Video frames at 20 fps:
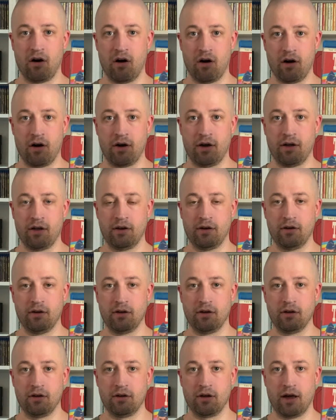on
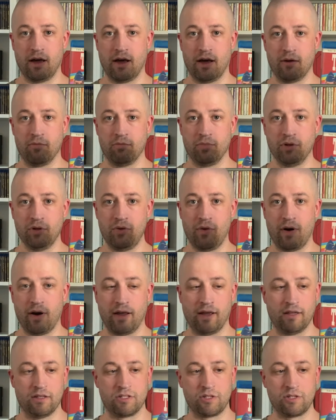uh, Blu ray.